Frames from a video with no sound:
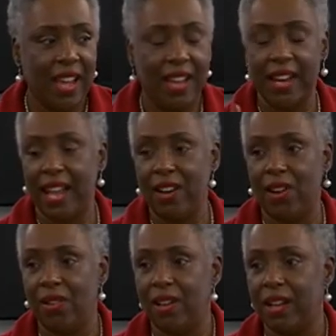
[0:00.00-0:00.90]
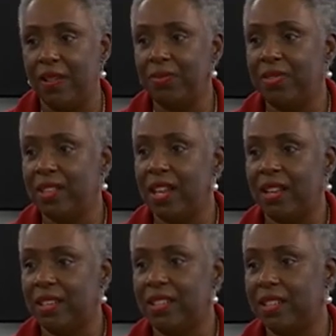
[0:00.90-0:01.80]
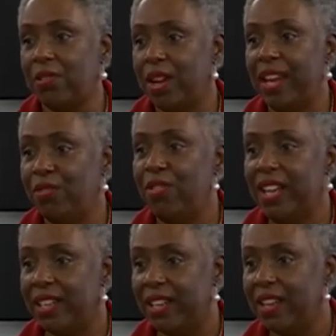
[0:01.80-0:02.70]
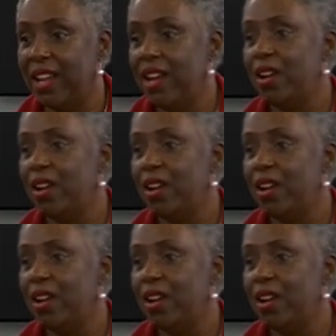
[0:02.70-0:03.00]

And I know um, uh, Greg Ridley,